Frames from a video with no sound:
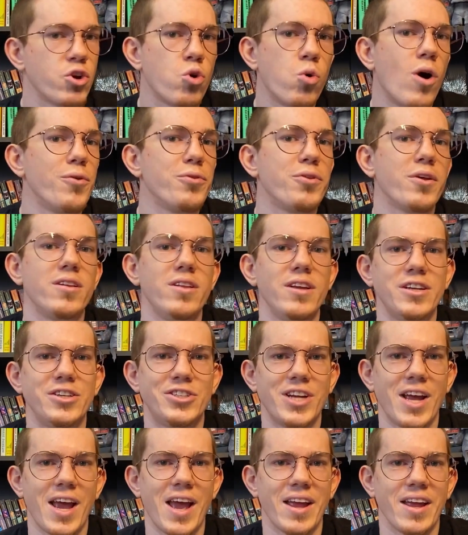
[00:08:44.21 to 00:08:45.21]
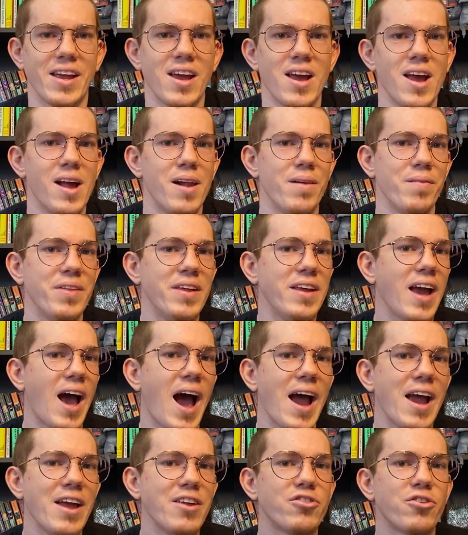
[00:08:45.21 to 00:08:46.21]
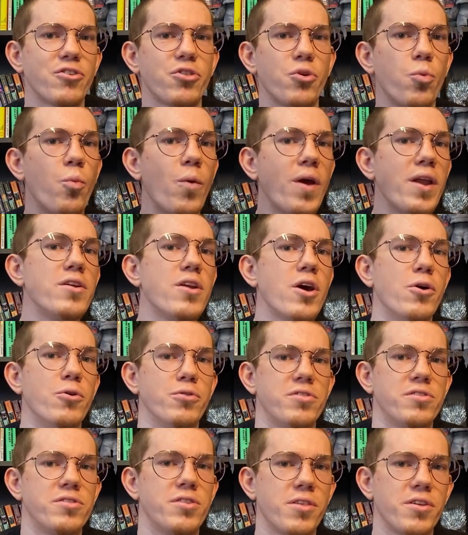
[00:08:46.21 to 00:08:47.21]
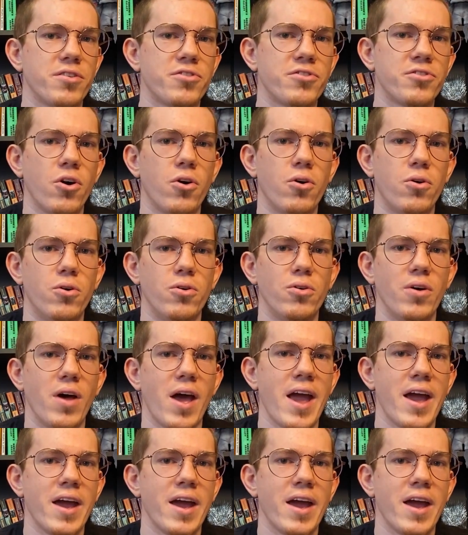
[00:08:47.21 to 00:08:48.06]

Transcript: To quote the cliche, the eyes are the windows to the soul,